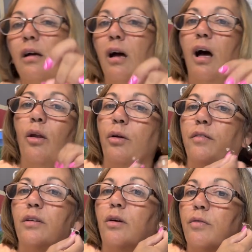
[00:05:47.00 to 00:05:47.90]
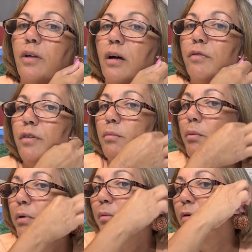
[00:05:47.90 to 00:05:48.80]
I don't even know if I'm gonna
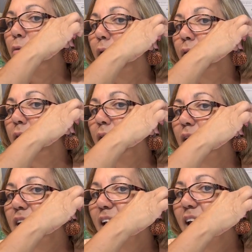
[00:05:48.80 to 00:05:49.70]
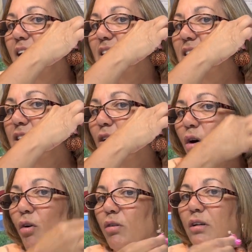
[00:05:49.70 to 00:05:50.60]
be able to wear it. Yes,
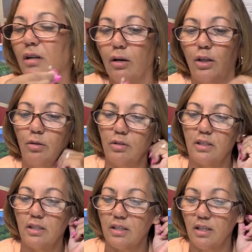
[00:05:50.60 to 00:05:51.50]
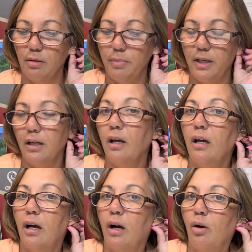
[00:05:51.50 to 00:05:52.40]
y'all, look how cute this is gonna be.
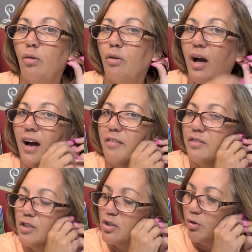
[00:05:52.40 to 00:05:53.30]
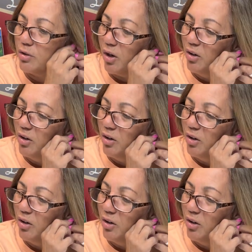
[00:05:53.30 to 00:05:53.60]
Oh, I have to show y'all.